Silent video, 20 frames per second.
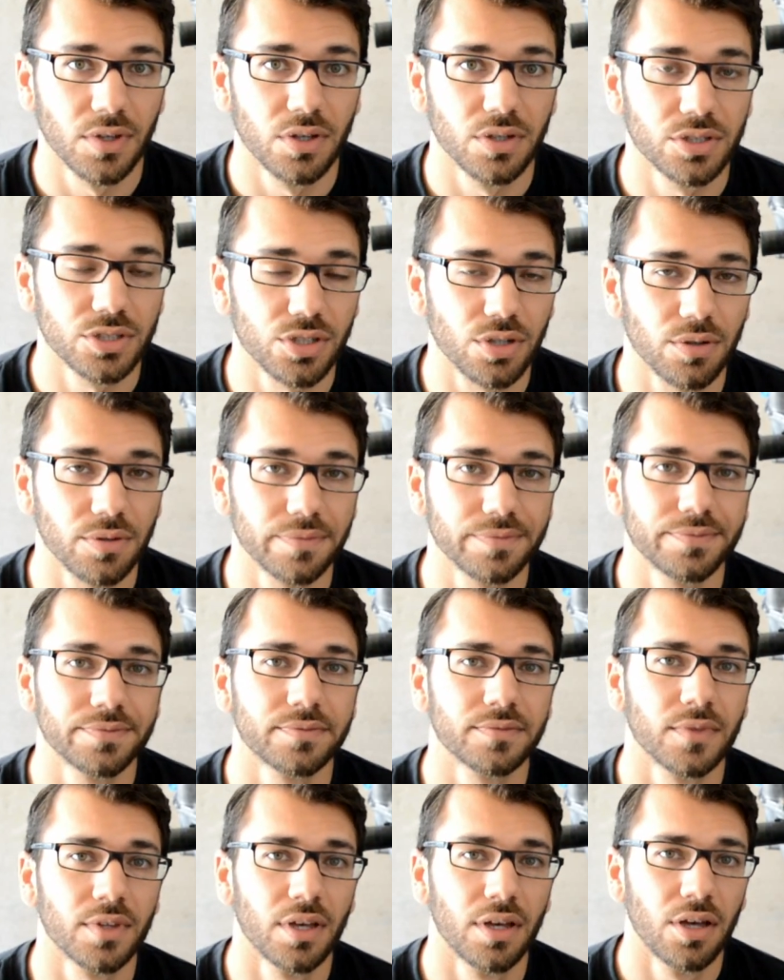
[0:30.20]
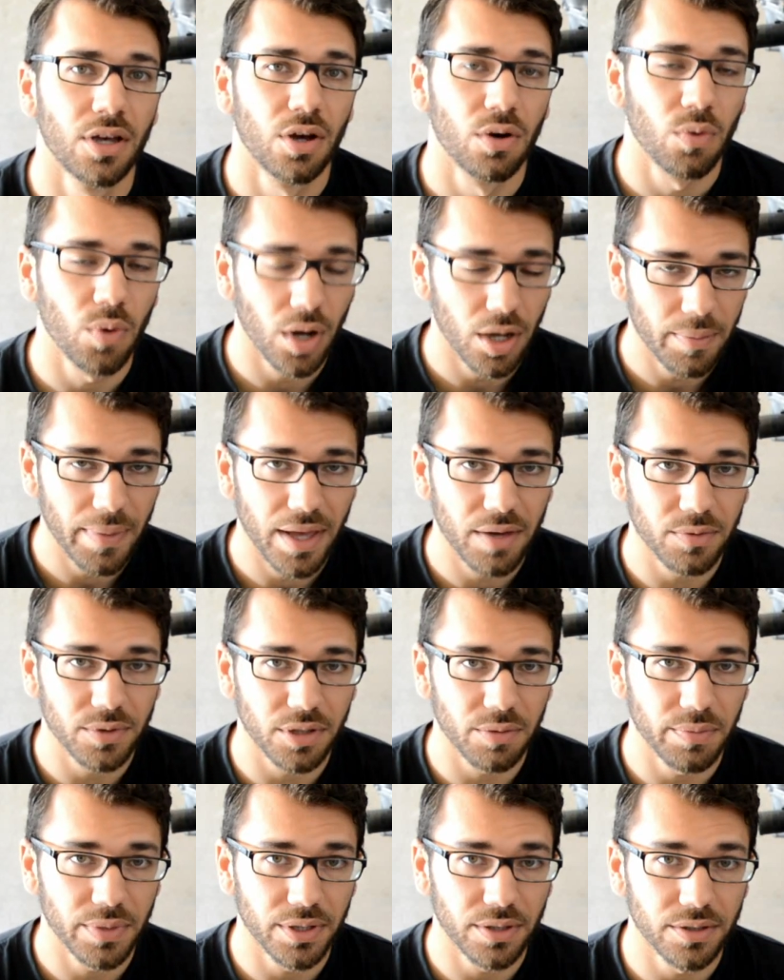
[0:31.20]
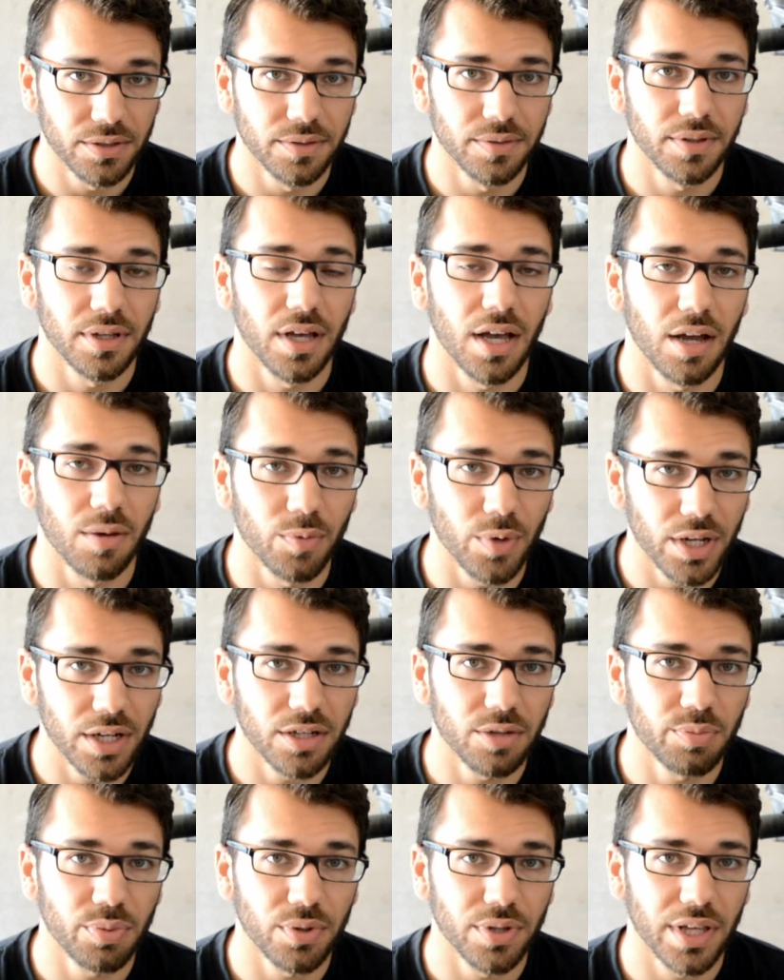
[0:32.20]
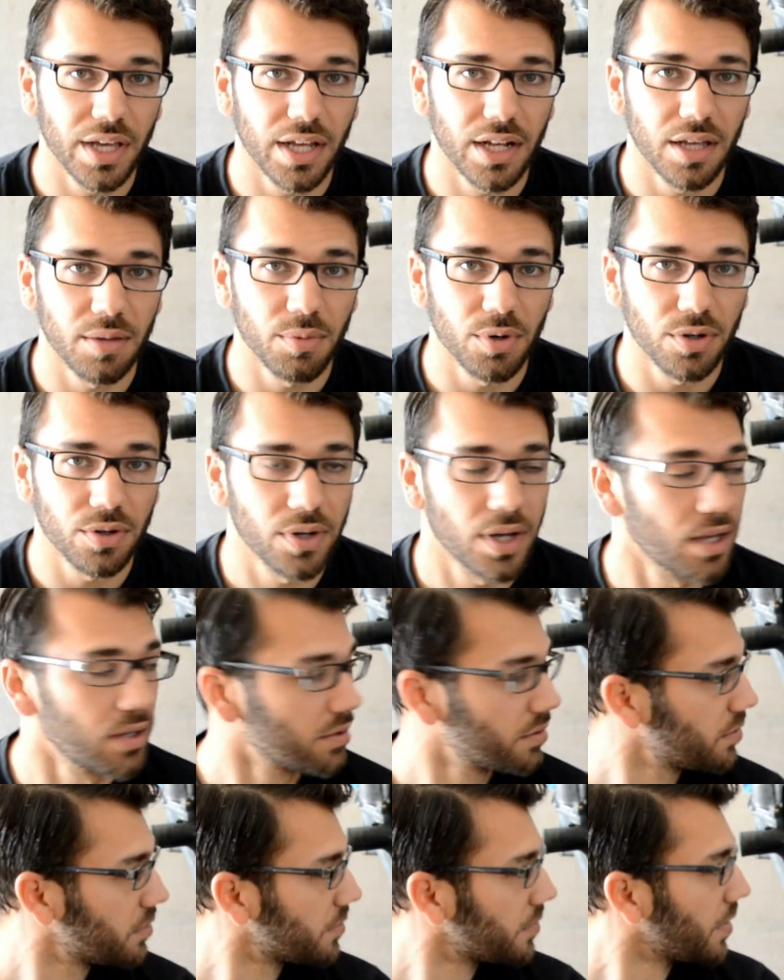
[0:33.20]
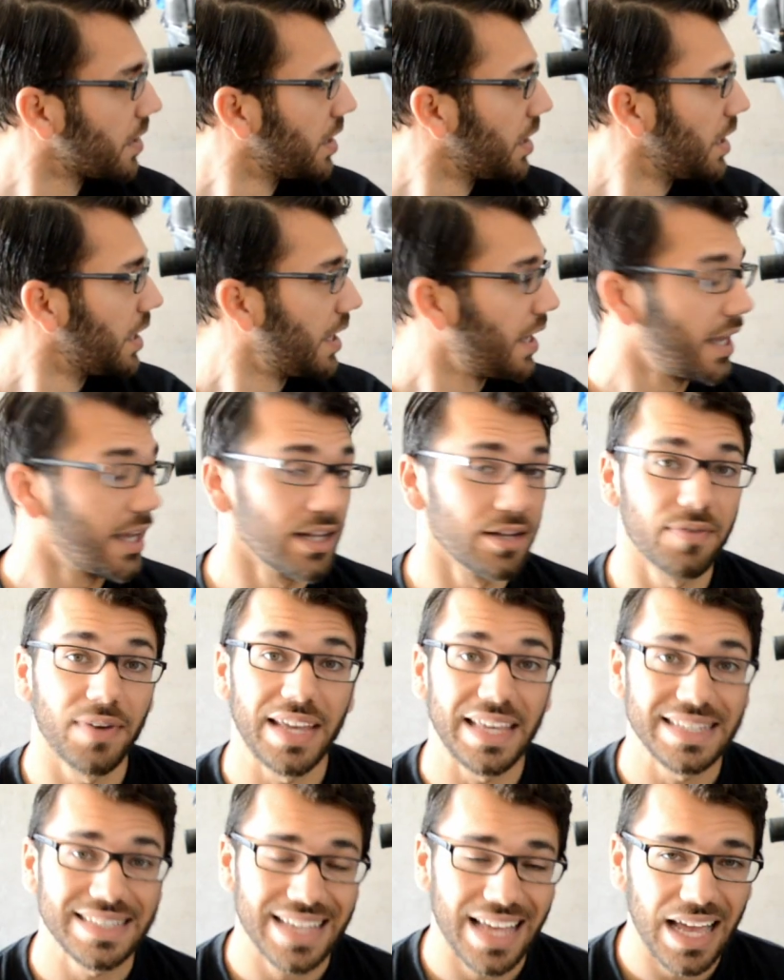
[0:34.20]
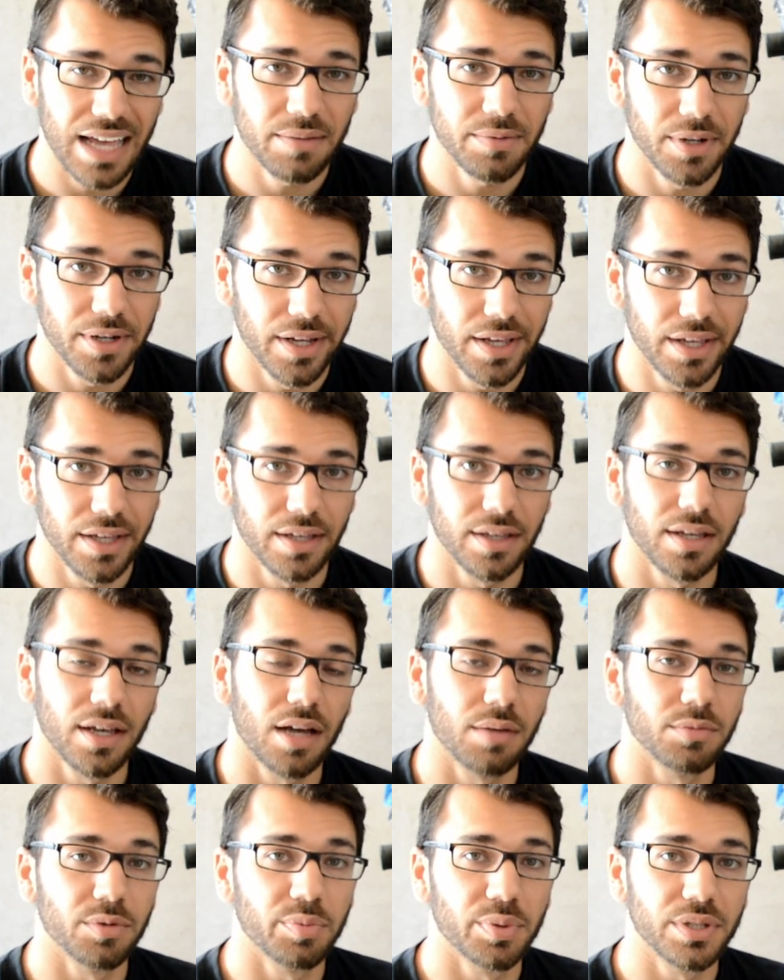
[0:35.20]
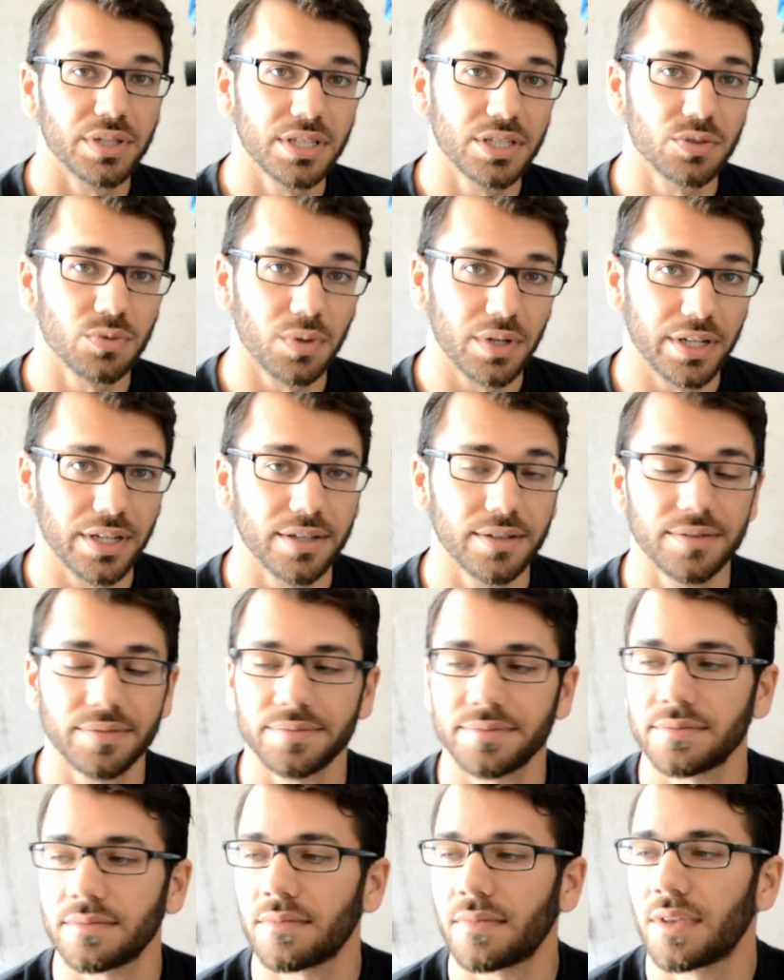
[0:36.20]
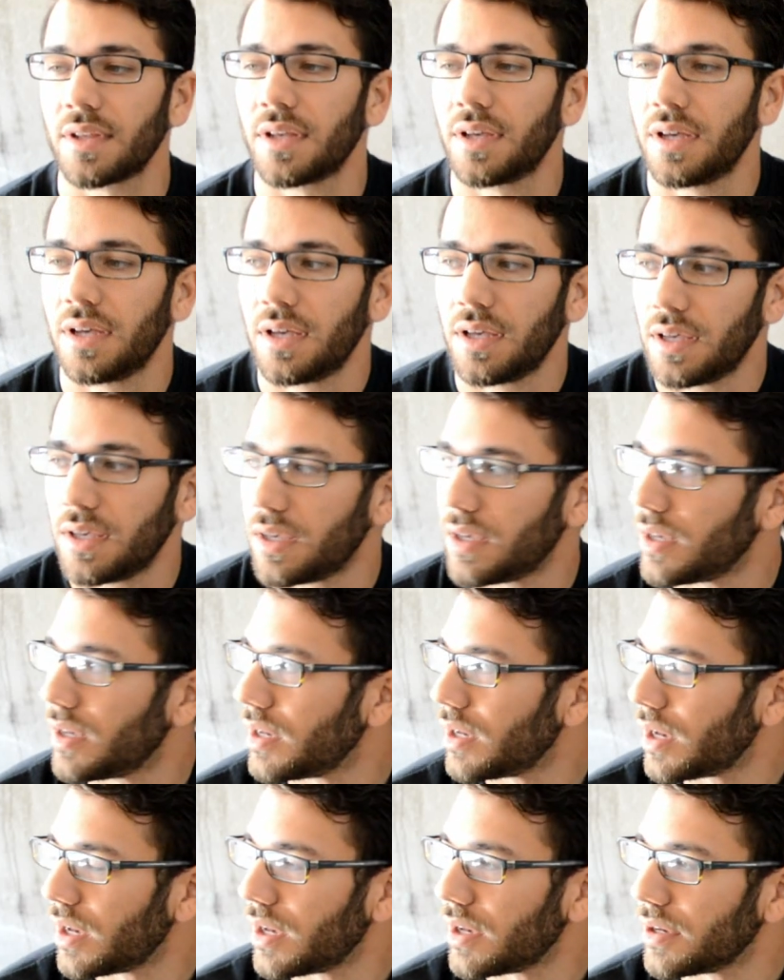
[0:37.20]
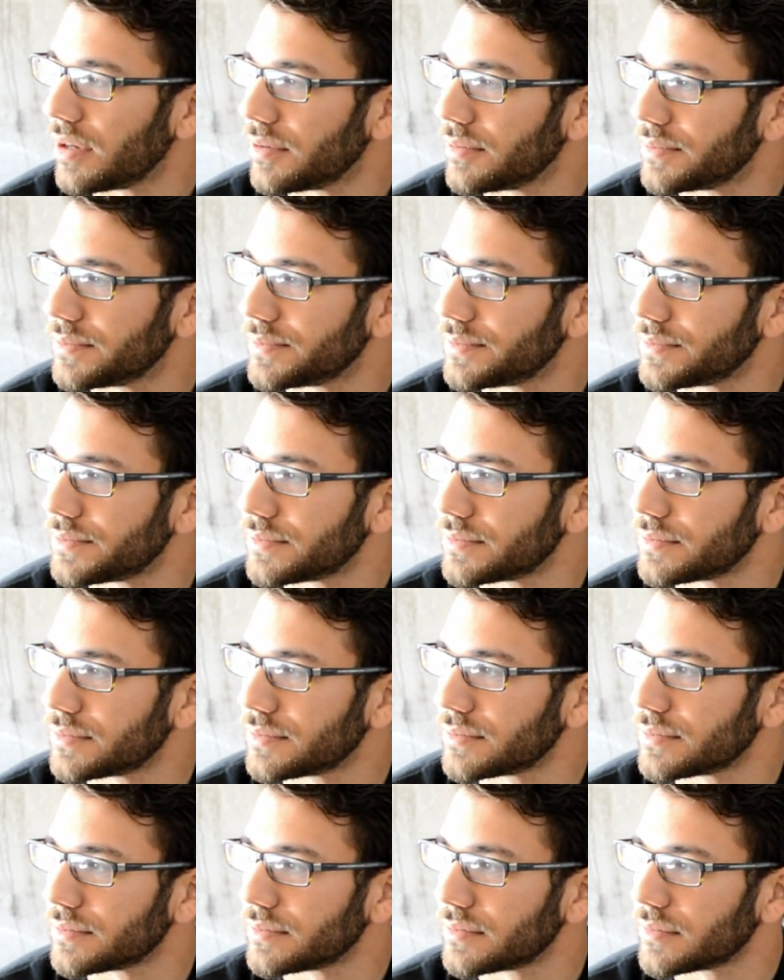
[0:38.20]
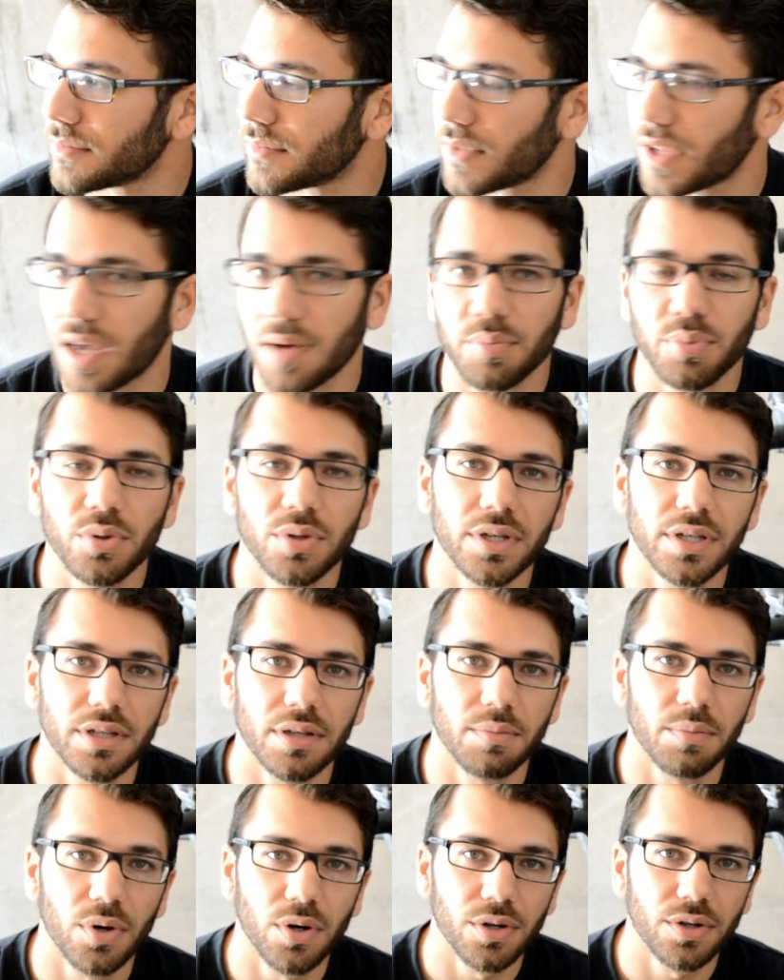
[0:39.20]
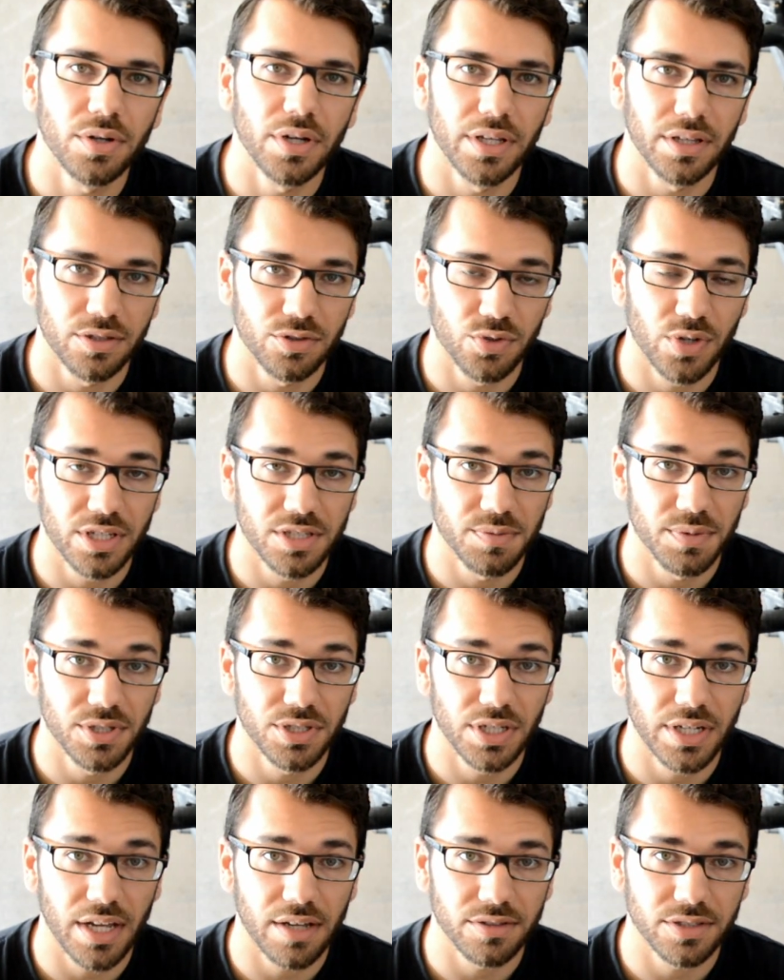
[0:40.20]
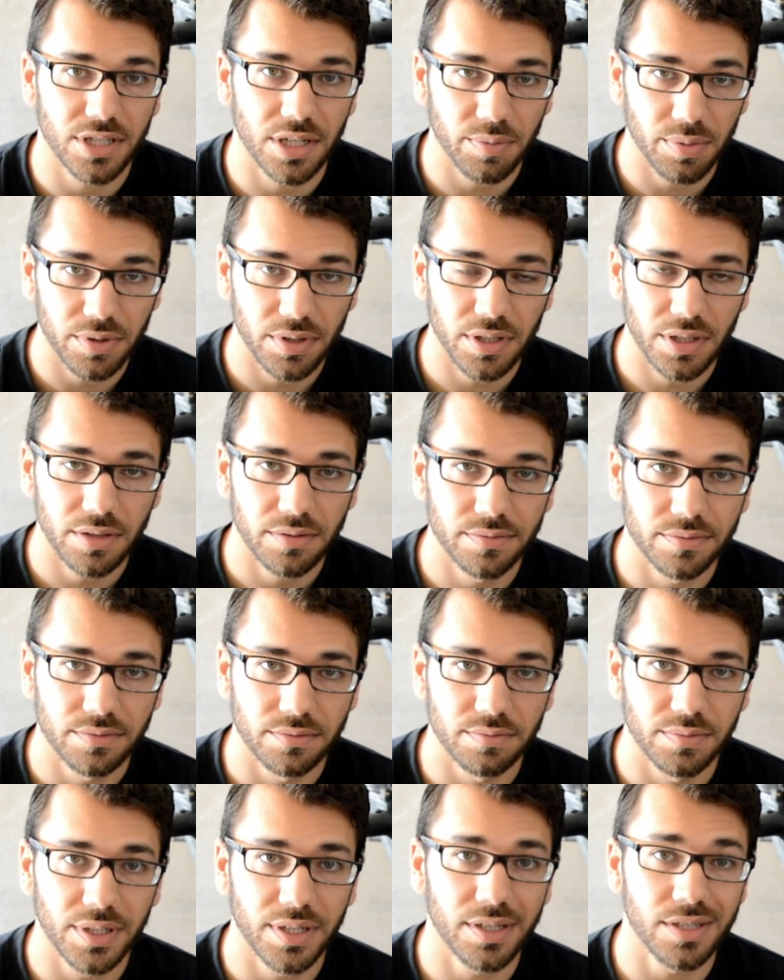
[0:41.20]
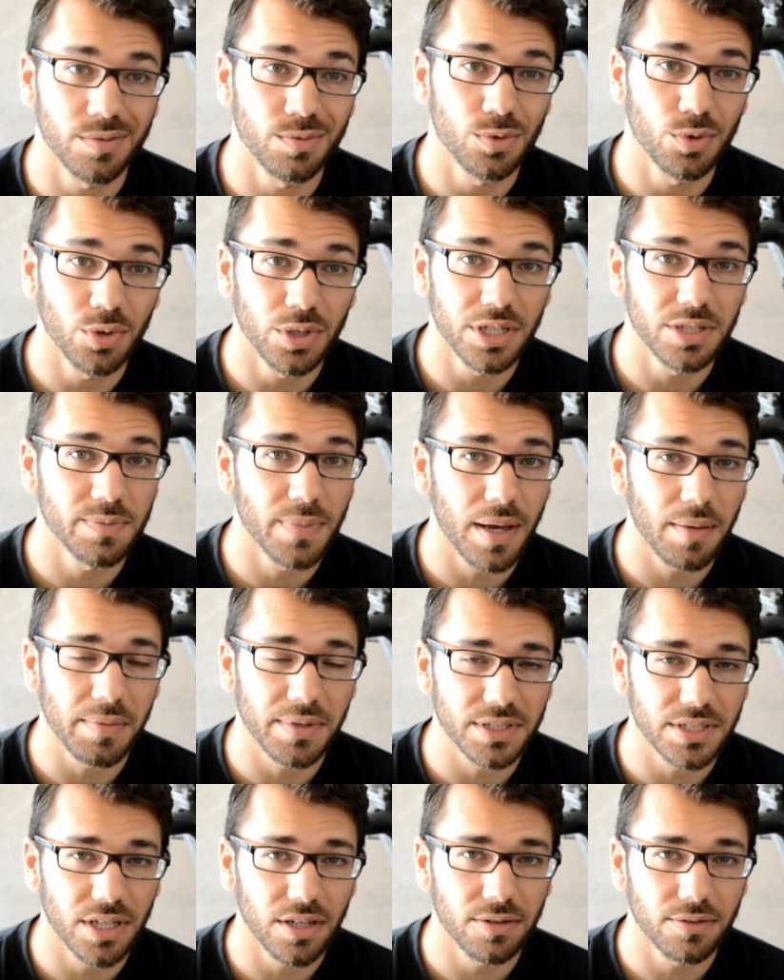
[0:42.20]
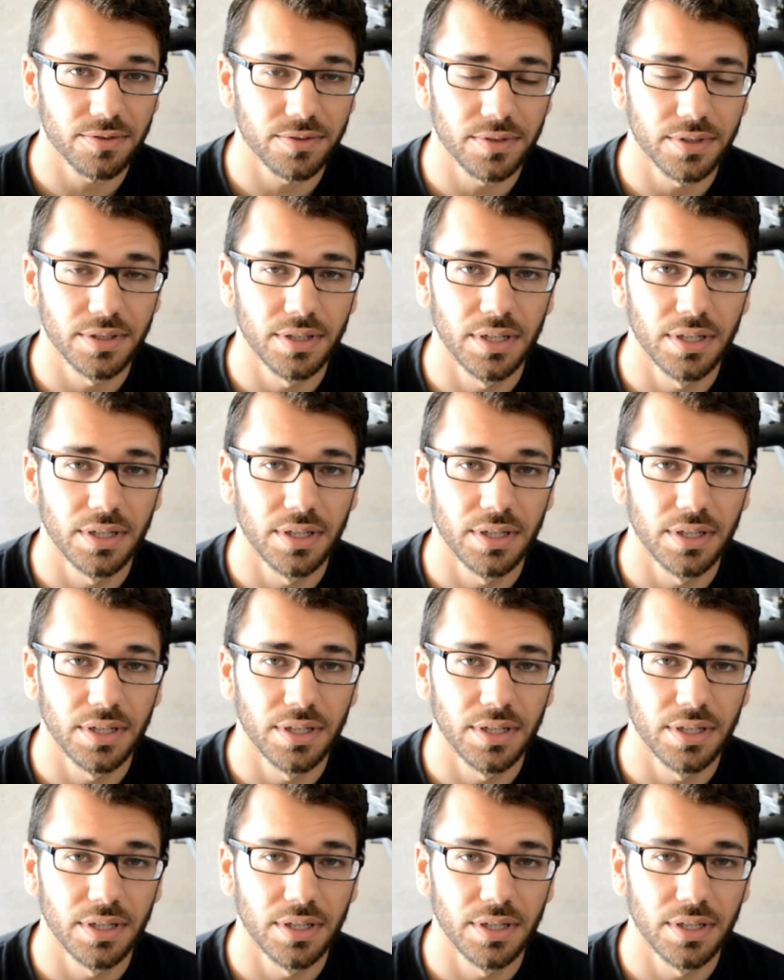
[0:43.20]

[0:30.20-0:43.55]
So, where I'm at with the build, I'm ready to pull the NA motor out, and if I get time today, I'm gonna put this one in. I'm pulling the motor and the transmission out separately because I'm doing this by myself.